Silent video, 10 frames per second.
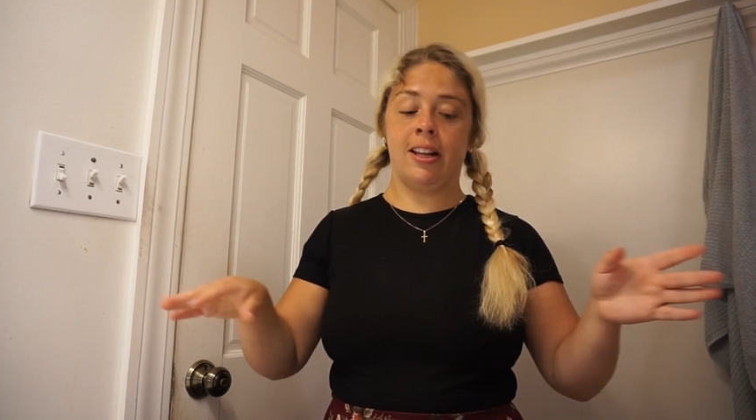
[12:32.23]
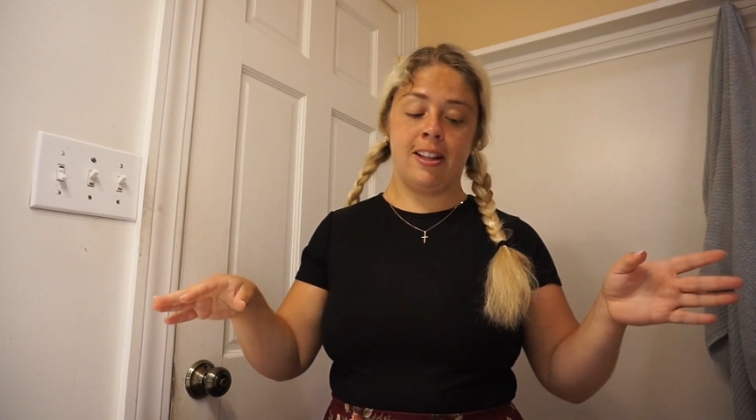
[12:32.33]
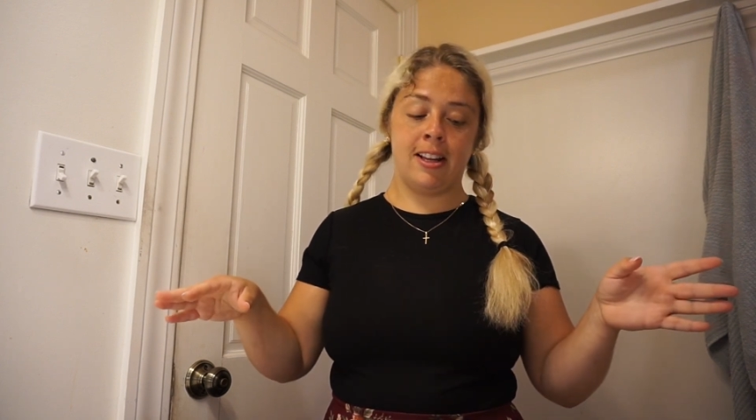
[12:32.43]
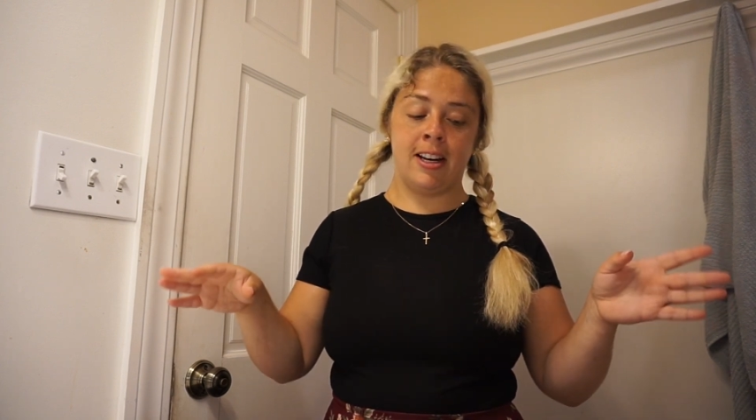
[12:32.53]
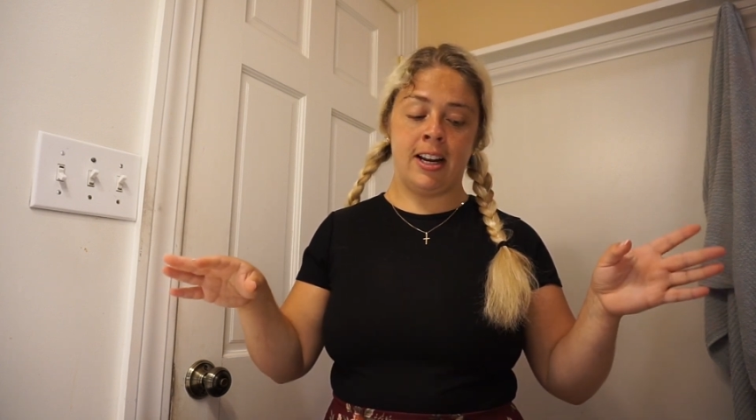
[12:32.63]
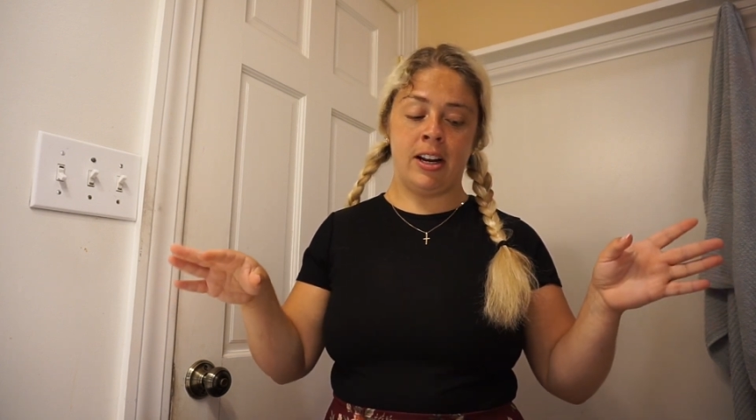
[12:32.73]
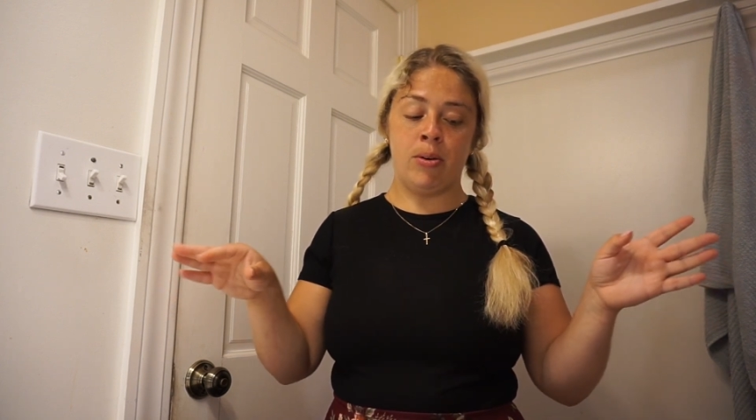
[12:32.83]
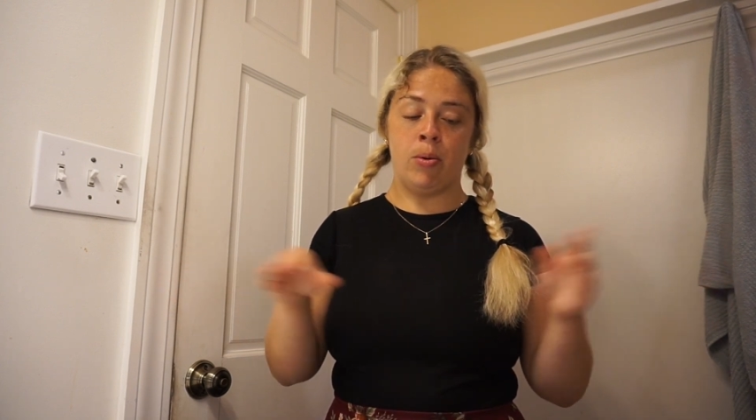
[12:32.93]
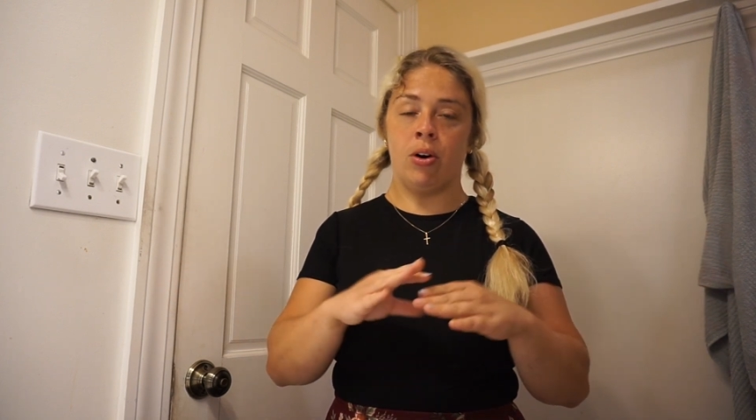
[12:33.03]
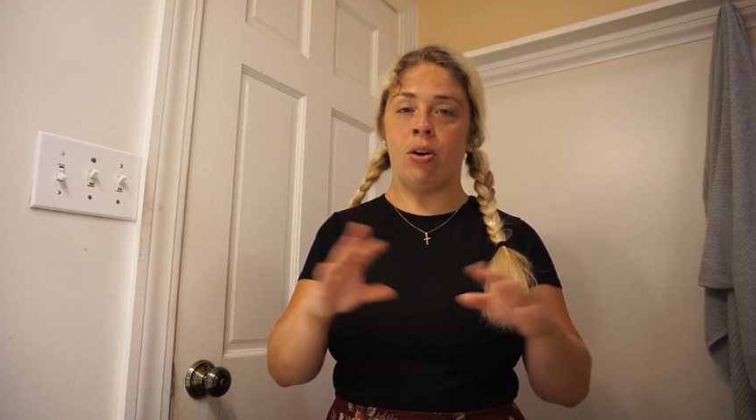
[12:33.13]
end of the
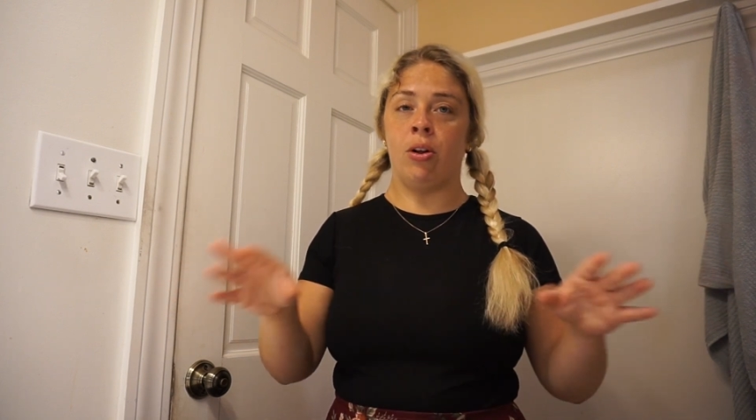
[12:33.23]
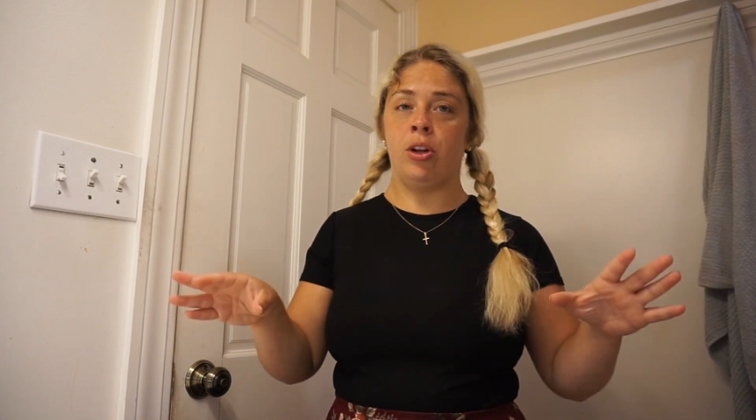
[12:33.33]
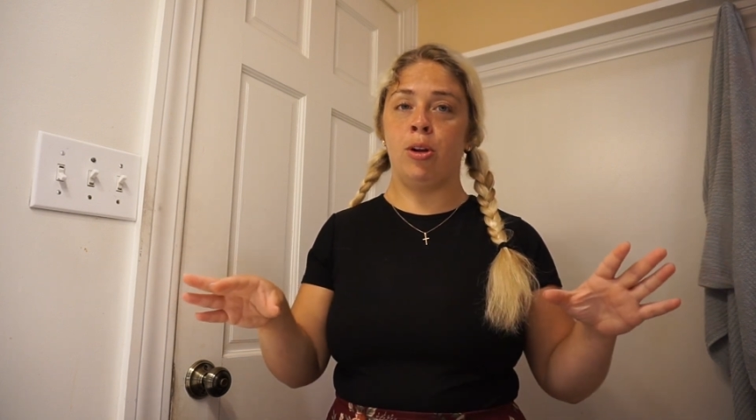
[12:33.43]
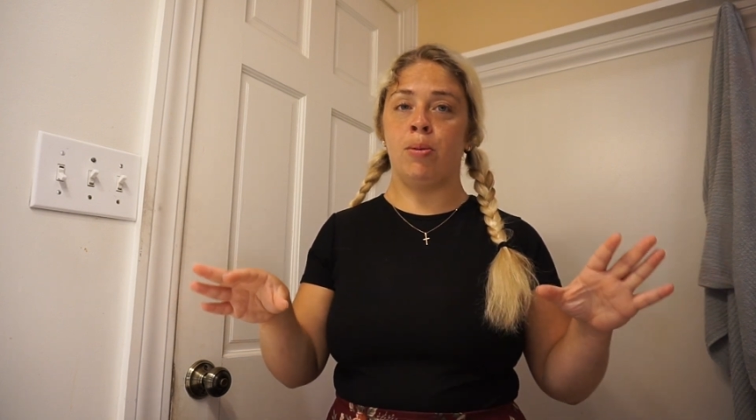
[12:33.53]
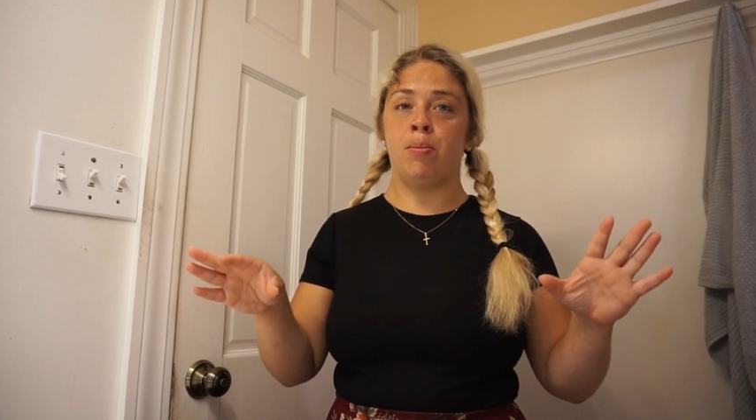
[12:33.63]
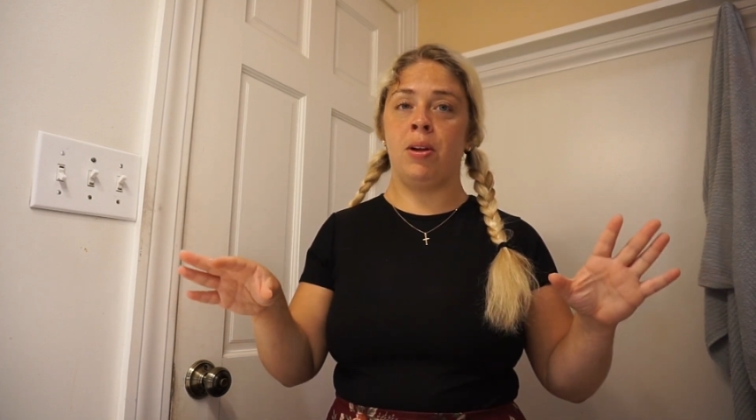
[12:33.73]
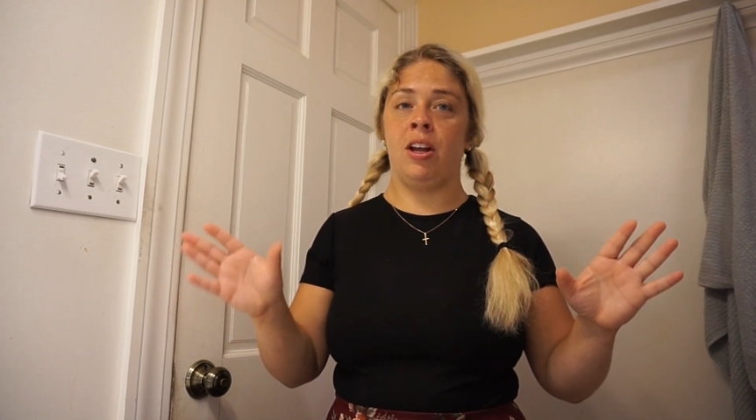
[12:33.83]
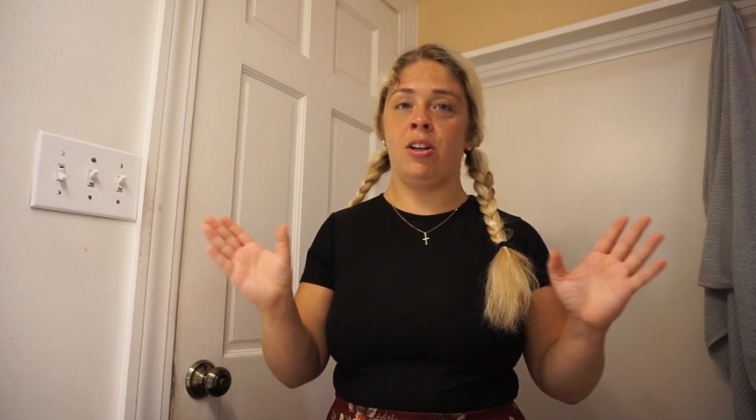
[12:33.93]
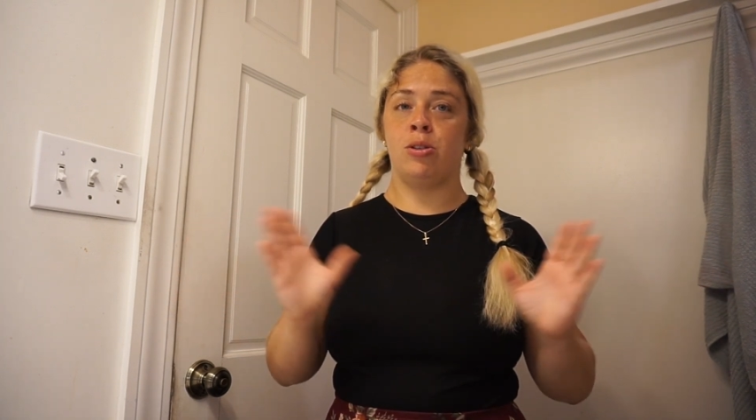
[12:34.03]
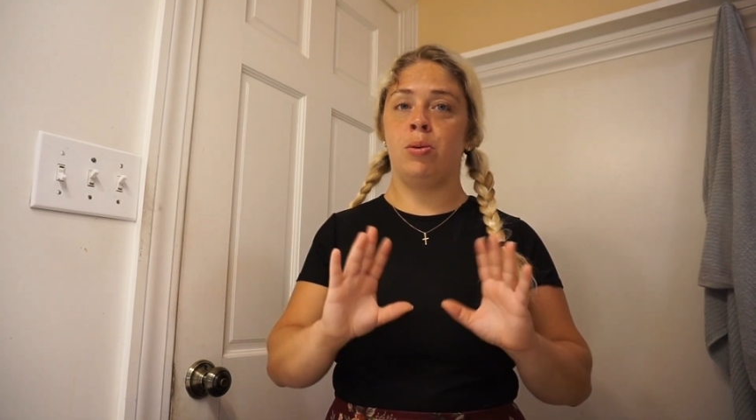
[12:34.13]
day, we're all human beings.